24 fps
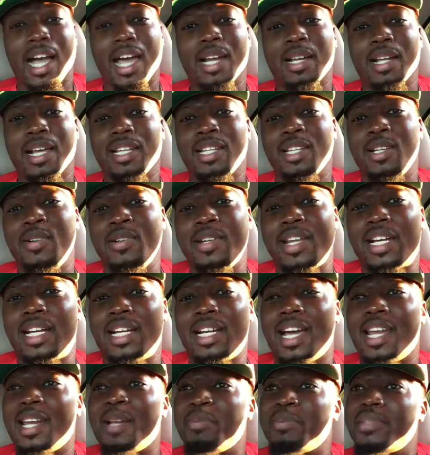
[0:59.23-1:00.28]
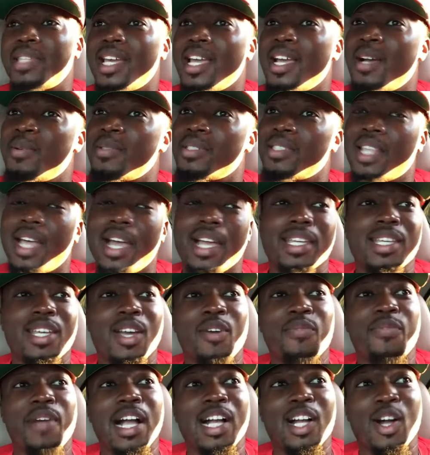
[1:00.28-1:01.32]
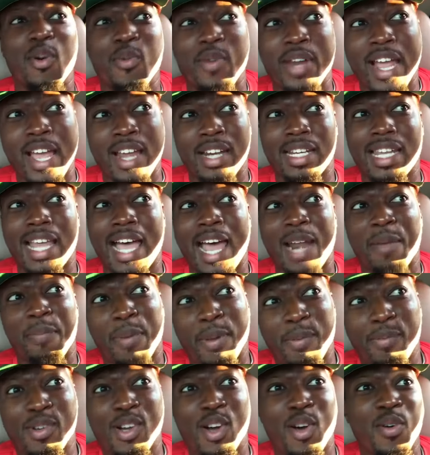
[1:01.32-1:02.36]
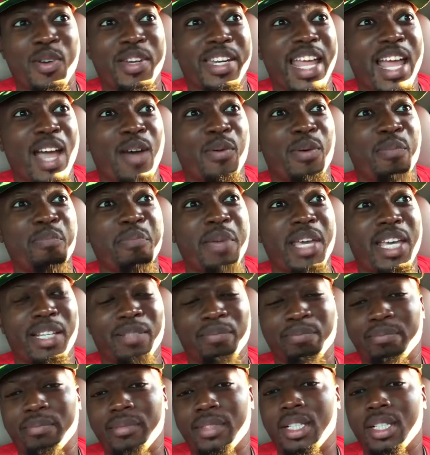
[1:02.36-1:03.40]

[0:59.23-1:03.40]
got a little nigga got up there. It was like, yo, if I go down, a lot of people going down with me.